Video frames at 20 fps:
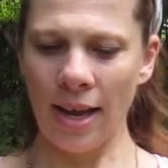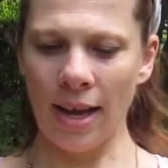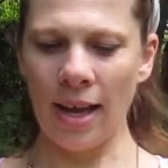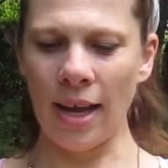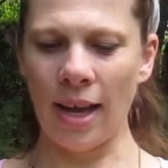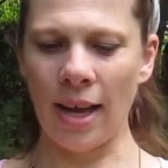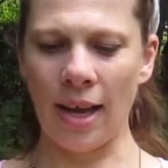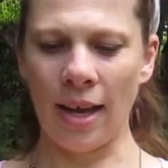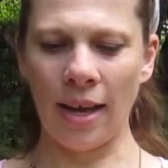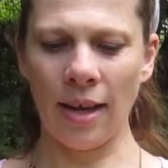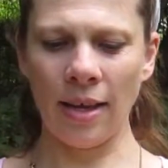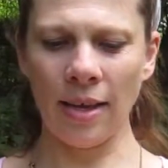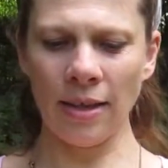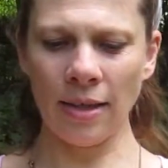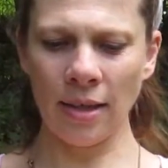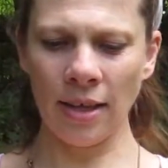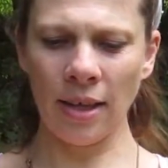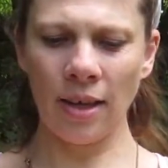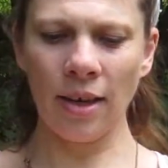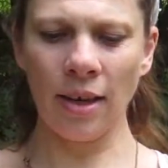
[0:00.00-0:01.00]
And
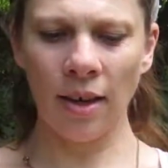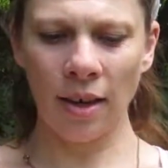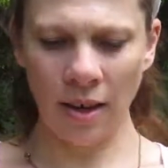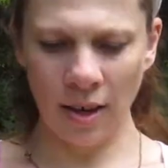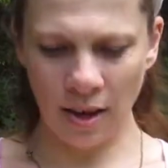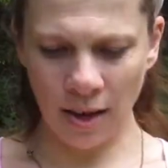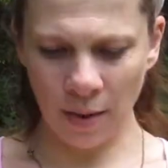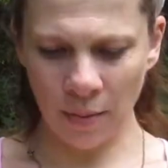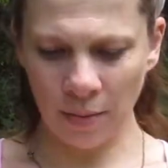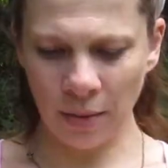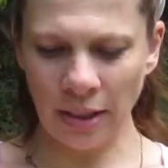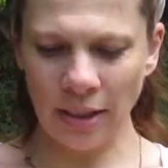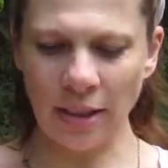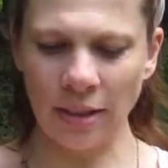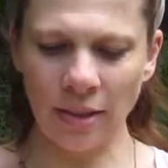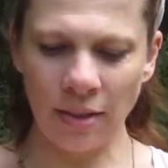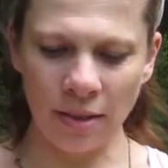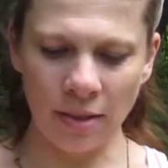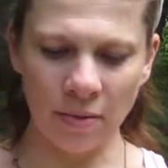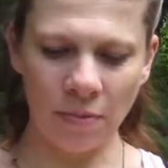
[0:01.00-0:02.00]
let's
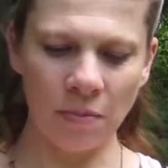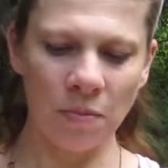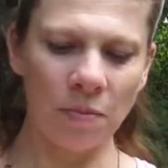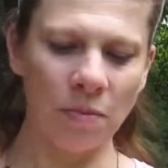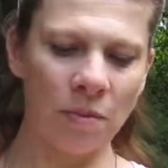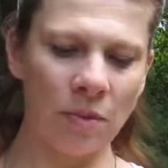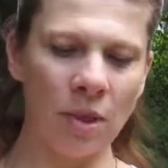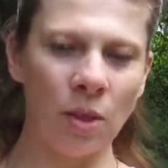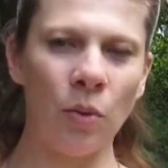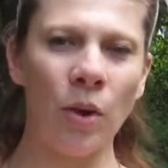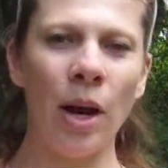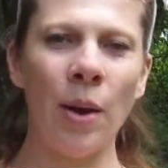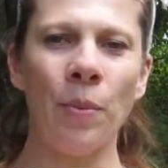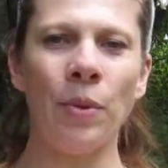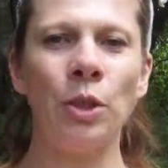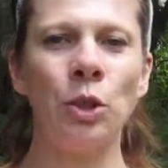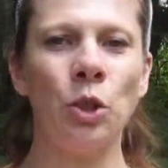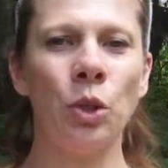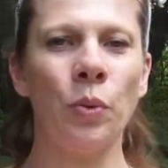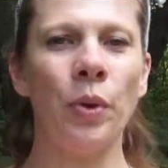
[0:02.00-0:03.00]
see what
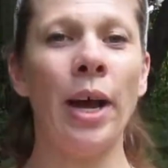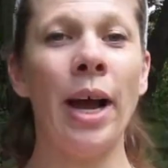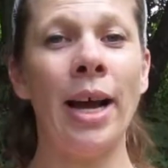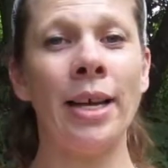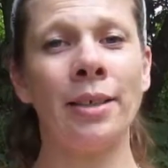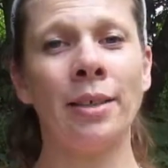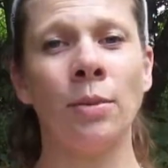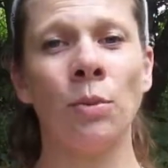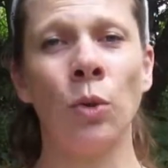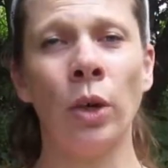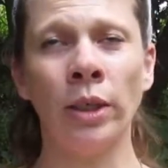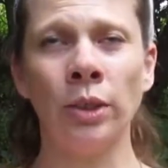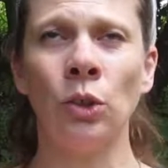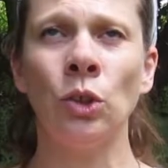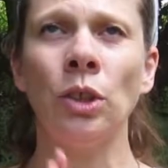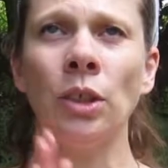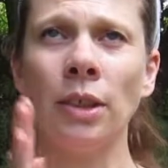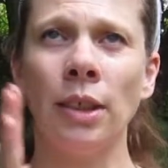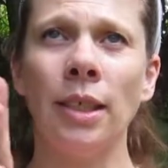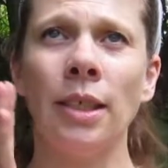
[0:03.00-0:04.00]
happens. Shall we ask some
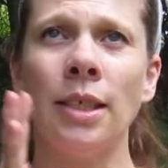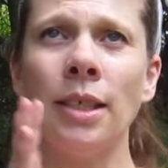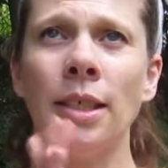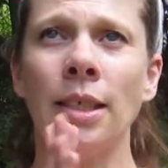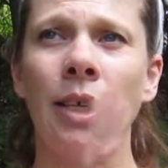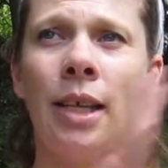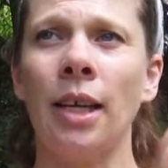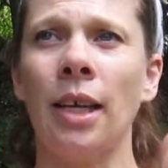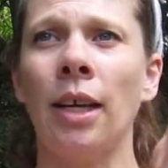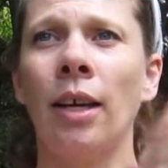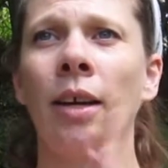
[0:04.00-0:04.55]
questions? Let's see.